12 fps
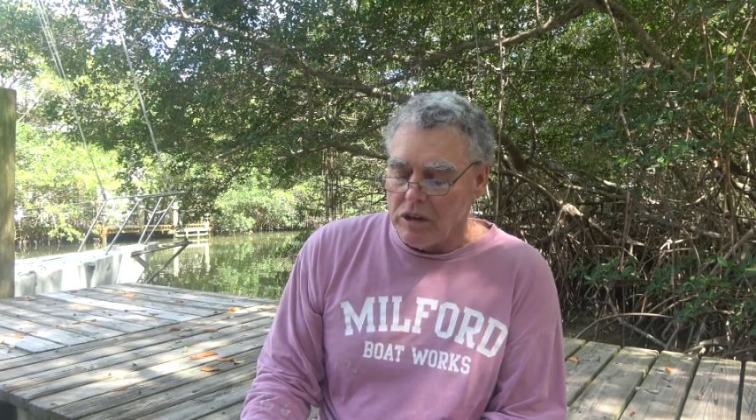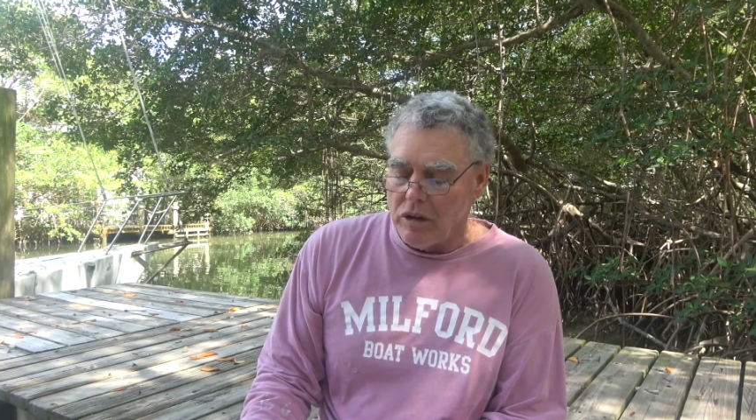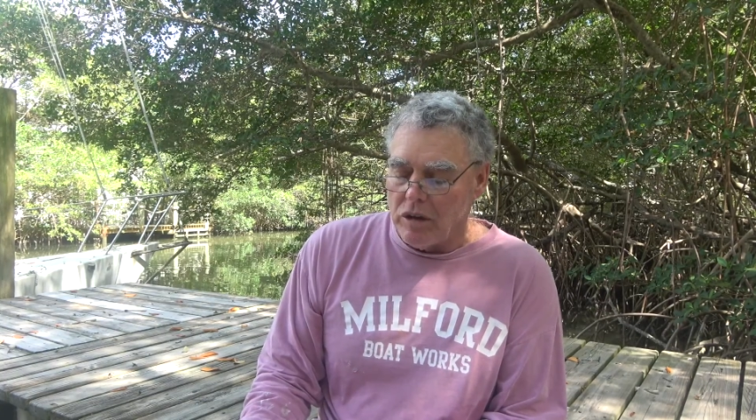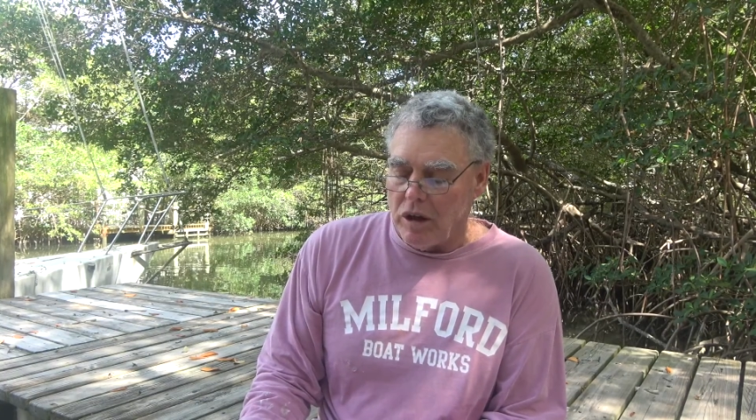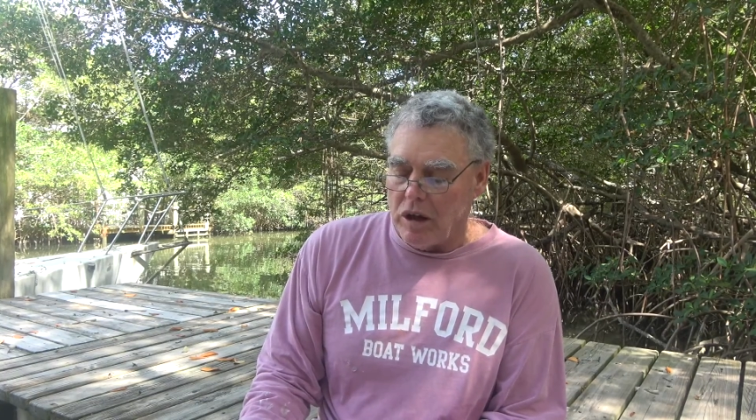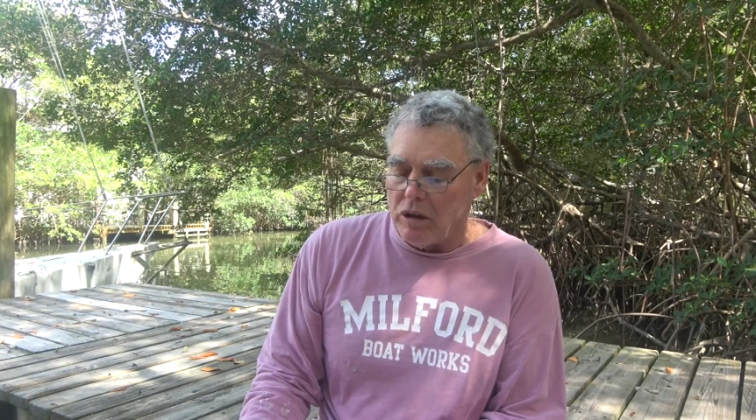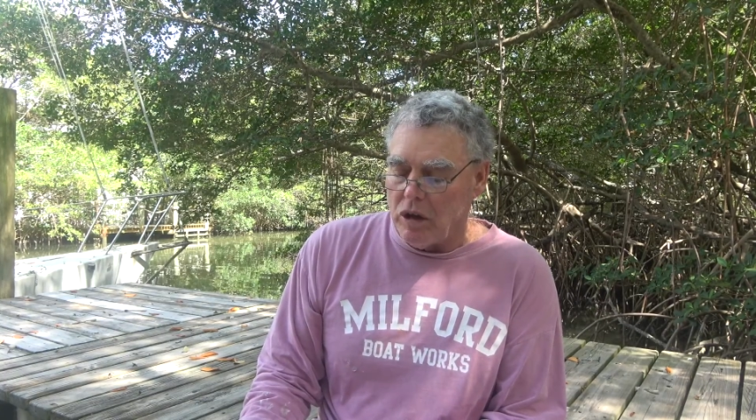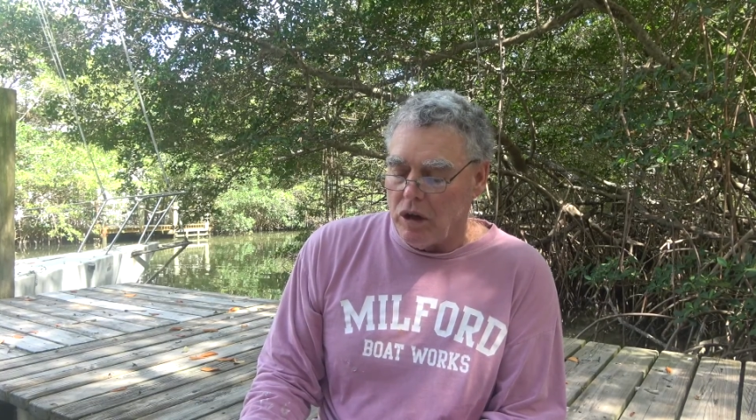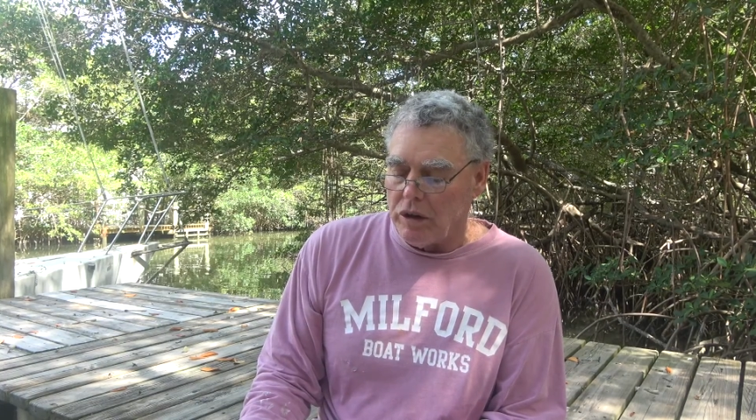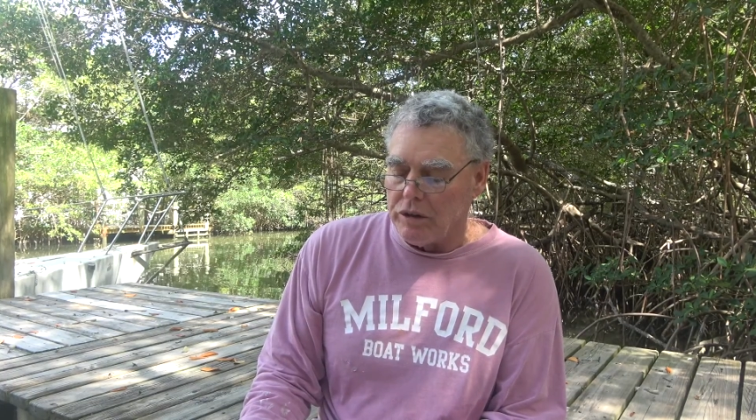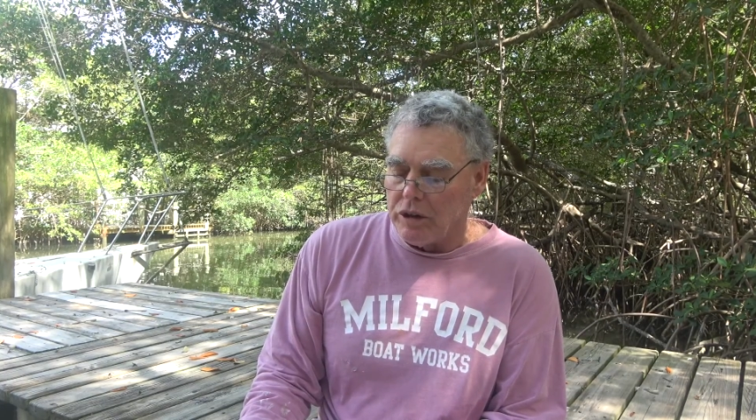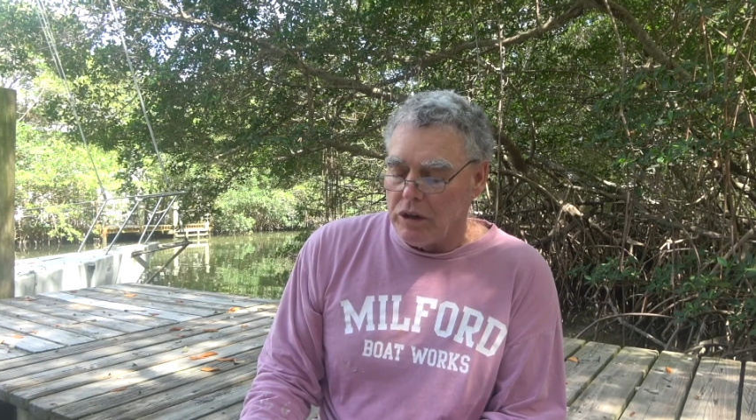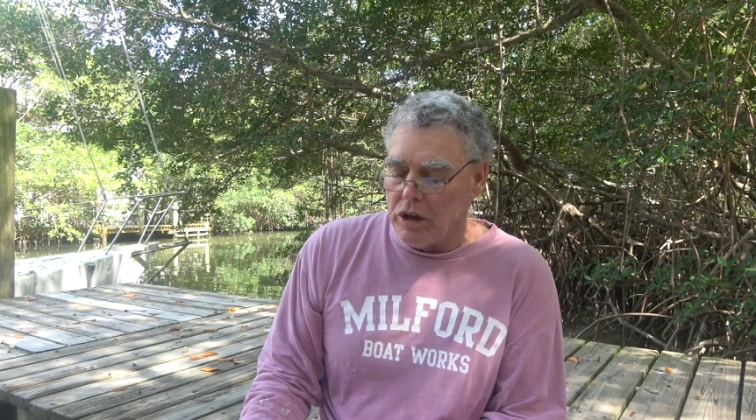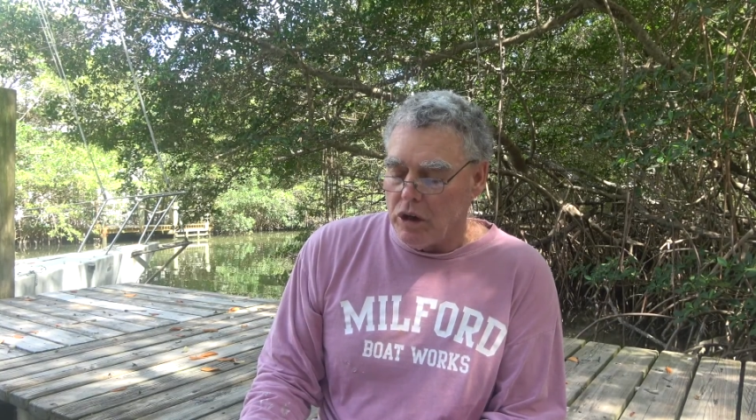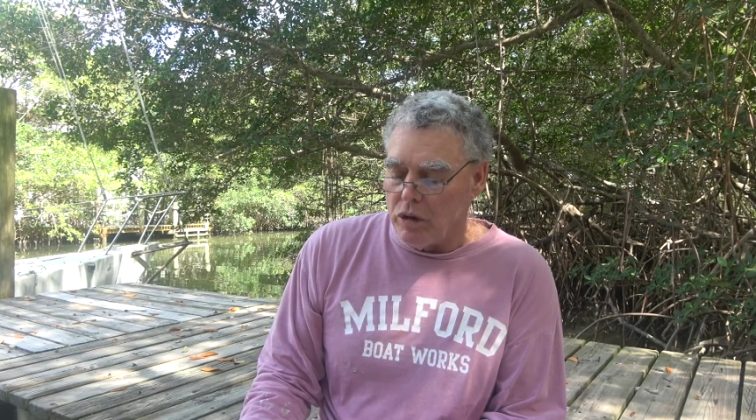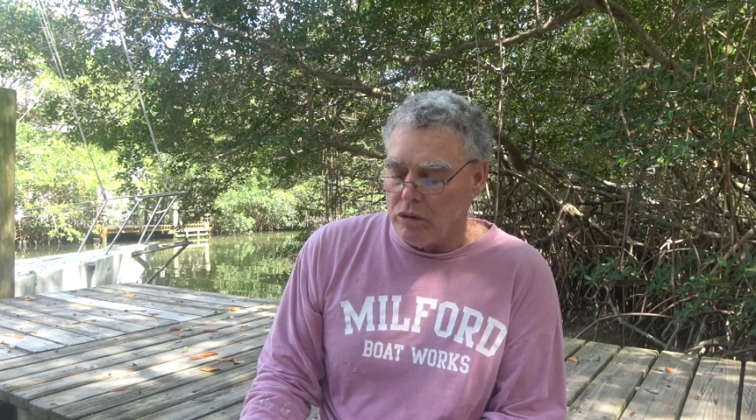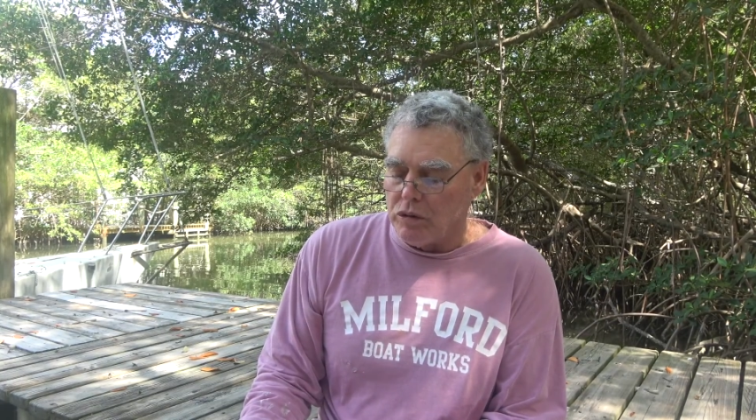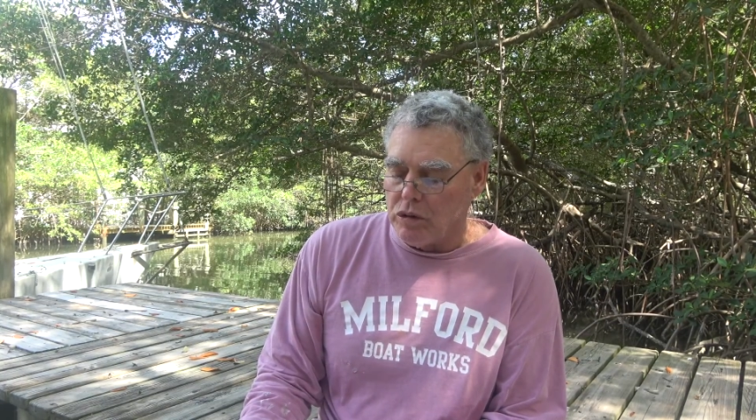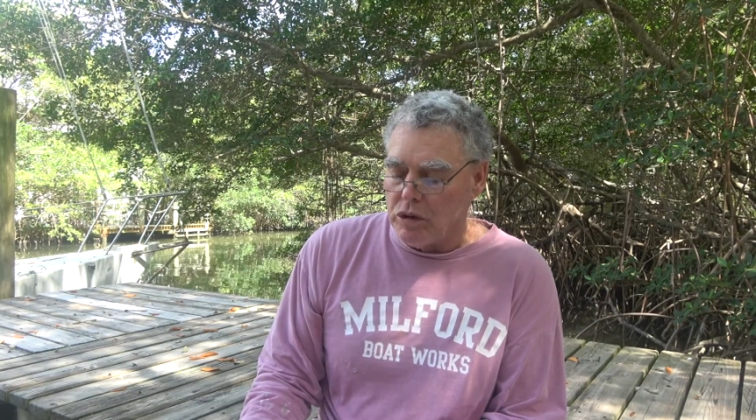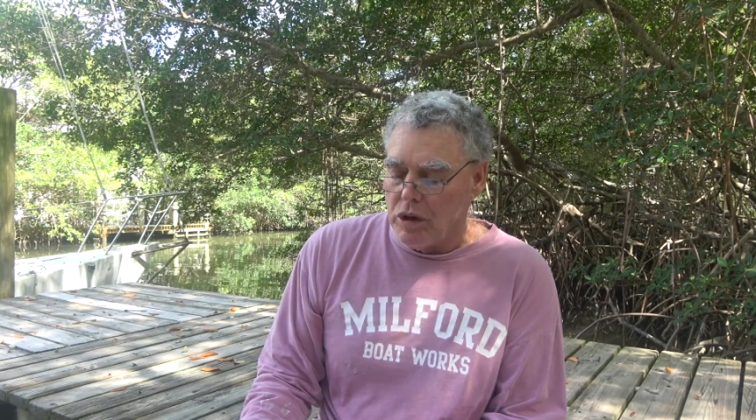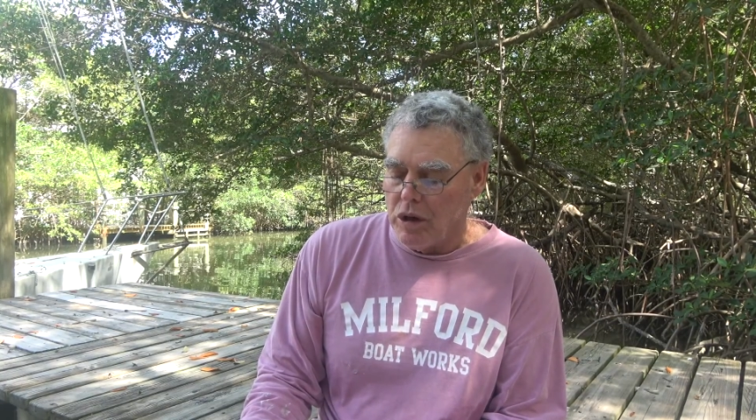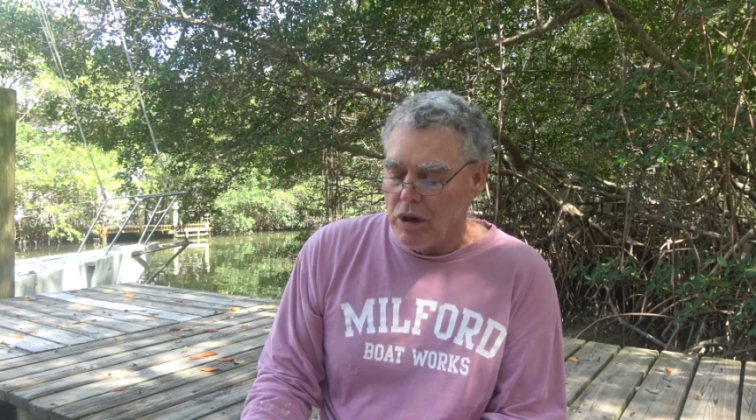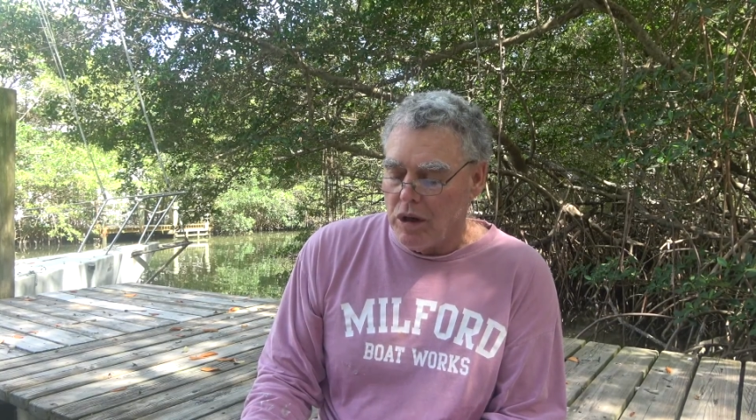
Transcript: along the coast